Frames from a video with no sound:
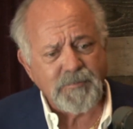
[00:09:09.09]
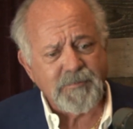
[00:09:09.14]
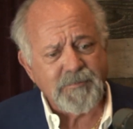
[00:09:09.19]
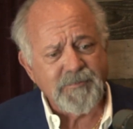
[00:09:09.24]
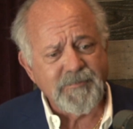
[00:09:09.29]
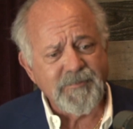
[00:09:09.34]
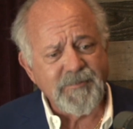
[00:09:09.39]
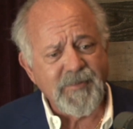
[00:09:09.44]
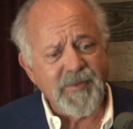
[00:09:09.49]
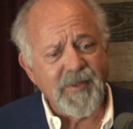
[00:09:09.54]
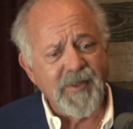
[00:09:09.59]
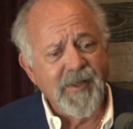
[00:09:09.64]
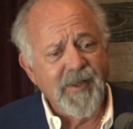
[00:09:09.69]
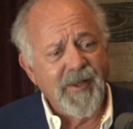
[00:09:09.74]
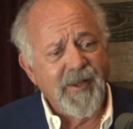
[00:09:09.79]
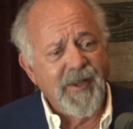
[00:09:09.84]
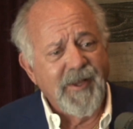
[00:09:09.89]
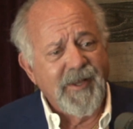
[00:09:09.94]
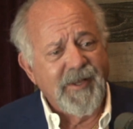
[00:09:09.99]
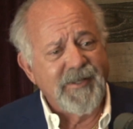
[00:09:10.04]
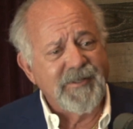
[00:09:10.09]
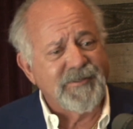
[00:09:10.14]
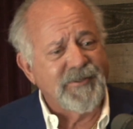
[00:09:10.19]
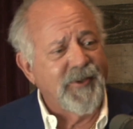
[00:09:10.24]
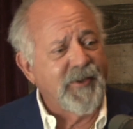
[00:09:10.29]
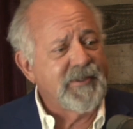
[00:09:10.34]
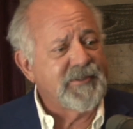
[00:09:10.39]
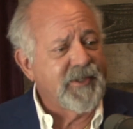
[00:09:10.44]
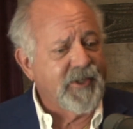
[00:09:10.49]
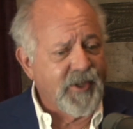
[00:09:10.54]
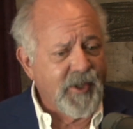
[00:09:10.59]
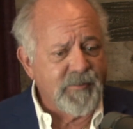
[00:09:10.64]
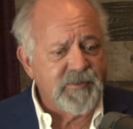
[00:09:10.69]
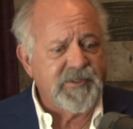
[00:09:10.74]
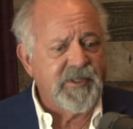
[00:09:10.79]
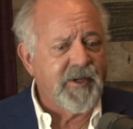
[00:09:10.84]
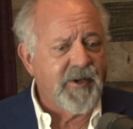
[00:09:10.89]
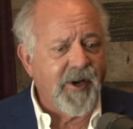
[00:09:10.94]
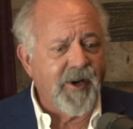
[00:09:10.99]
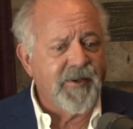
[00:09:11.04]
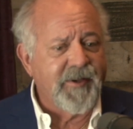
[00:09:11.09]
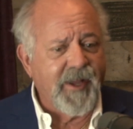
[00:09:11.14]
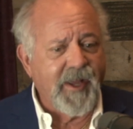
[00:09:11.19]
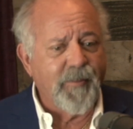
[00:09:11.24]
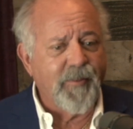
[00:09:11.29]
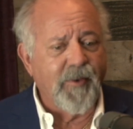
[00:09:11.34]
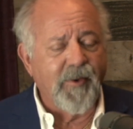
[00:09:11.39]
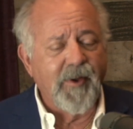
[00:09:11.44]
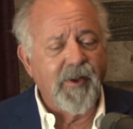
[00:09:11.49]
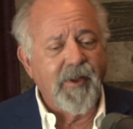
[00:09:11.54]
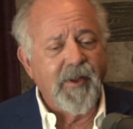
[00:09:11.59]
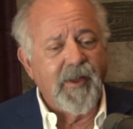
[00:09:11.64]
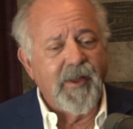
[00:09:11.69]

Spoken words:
And so they said, "Come sit at our table."